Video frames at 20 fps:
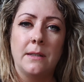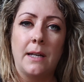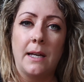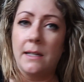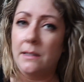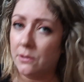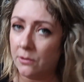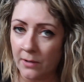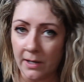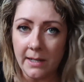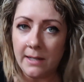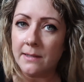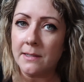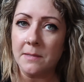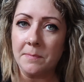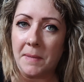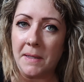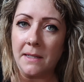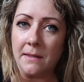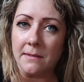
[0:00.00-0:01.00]
at great
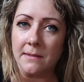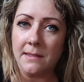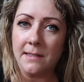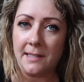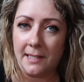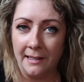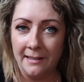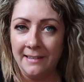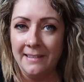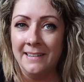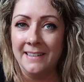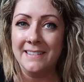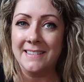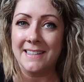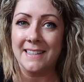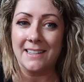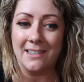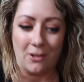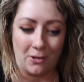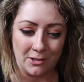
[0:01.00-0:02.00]
expense
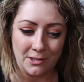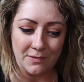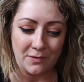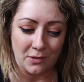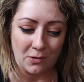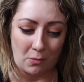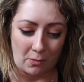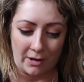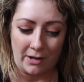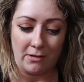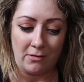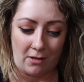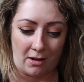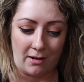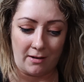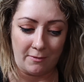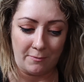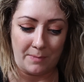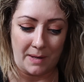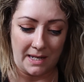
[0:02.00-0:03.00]
because it calls for quite a
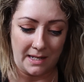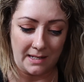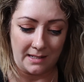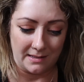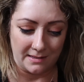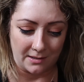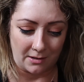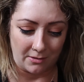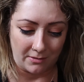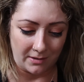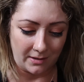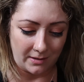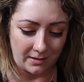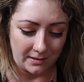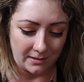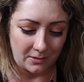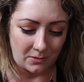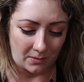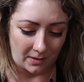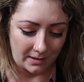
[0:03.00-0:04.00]
lot of baking soda
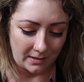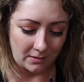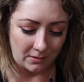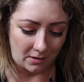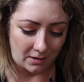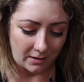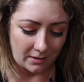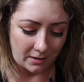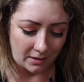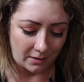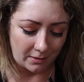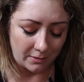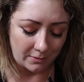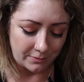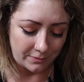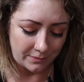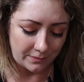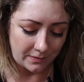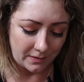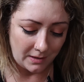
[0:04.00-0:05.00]
and quite a lot
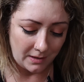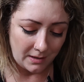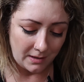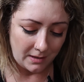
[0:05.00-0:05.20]
of,